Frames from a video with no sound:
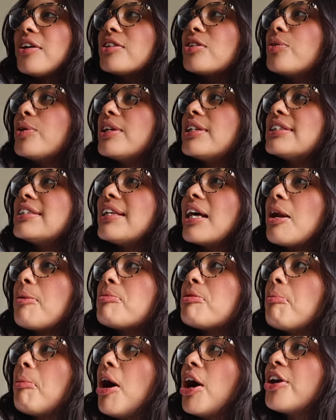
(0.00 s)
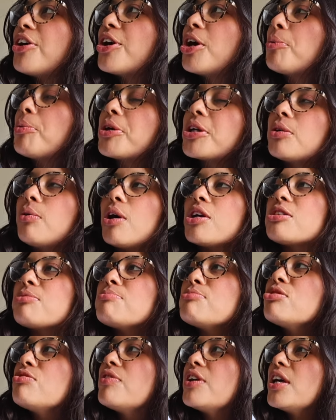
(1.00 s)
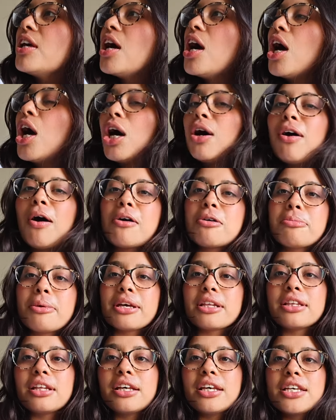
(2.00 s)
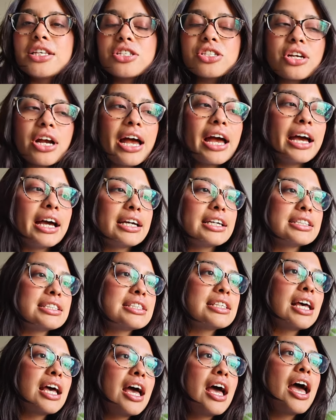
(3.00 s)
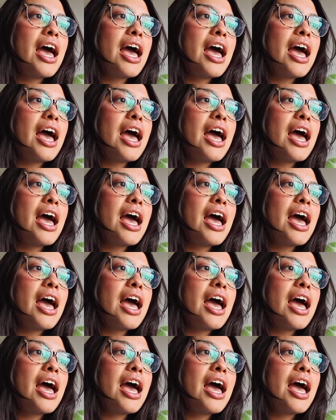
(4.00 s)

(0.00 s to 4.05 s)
And Quentin set up the monitor. We're gonna watch a movie while we make the Easter eggs.